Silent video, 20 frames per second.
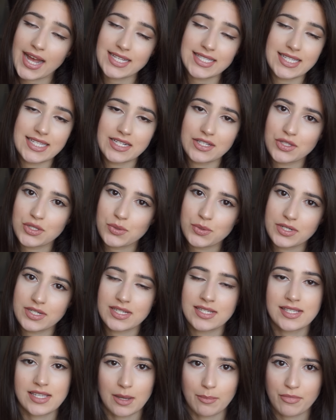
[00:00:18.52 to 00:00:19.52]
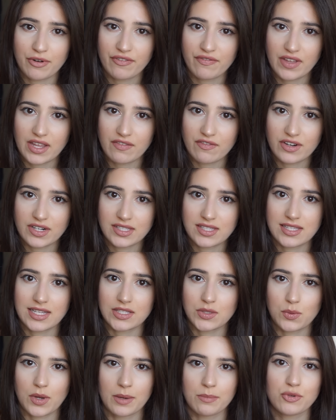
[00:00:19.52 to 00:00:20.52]
I didn't do a December favorites.
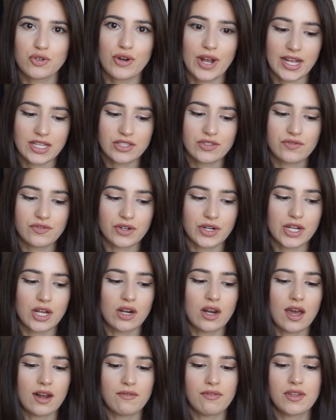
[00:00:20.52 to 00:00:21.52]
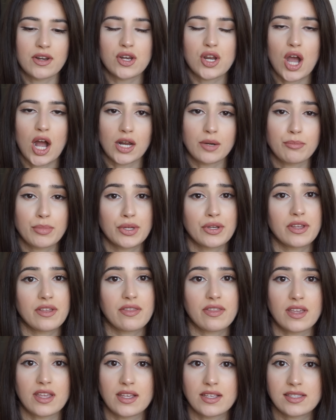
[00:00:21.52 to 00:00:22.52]
That's why I'm transferring a lot of the non-beauty
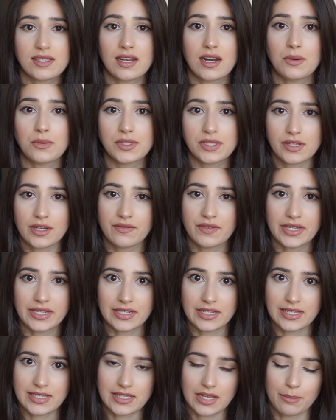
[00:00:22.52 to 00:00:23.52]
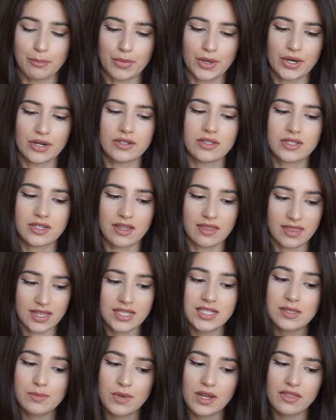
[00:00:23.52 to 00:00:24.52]
things that I was loving in December to
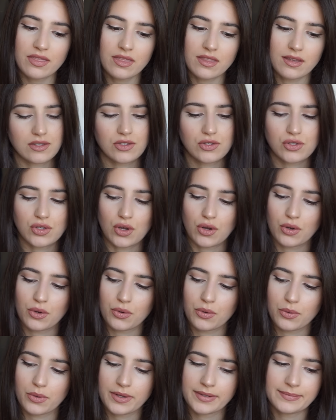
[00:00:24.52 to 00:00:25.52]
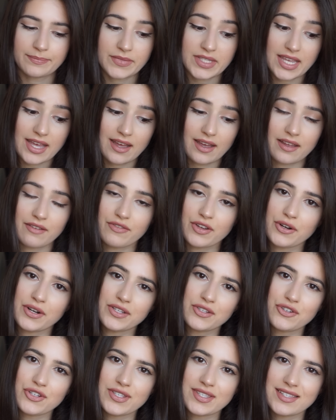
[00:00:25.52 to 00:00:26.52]
this month. So yeah, if you're
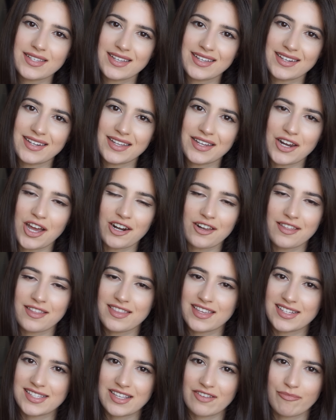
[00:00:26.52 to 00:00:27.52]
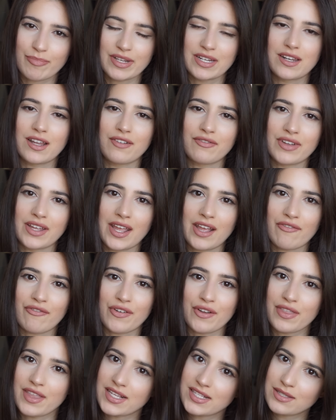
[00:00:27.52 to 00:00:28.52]
interested in all of the things I've been loving
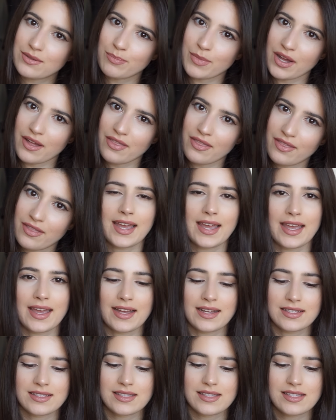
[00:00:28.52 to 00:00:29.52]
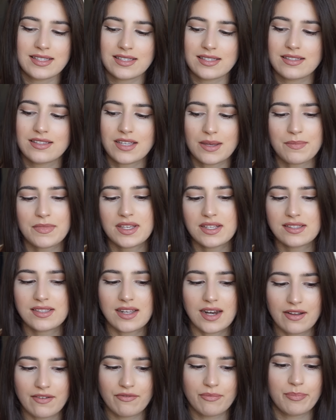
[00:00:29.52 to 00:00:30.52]
for this month and some things
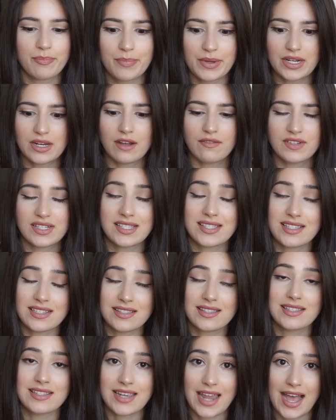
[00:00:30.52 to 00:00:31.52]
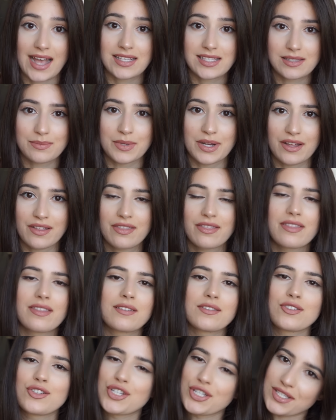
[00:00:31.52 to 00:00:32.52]
that I've been loving since last
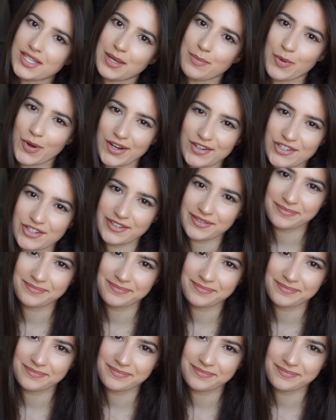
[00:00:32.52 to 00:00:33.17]
month, just keep watching.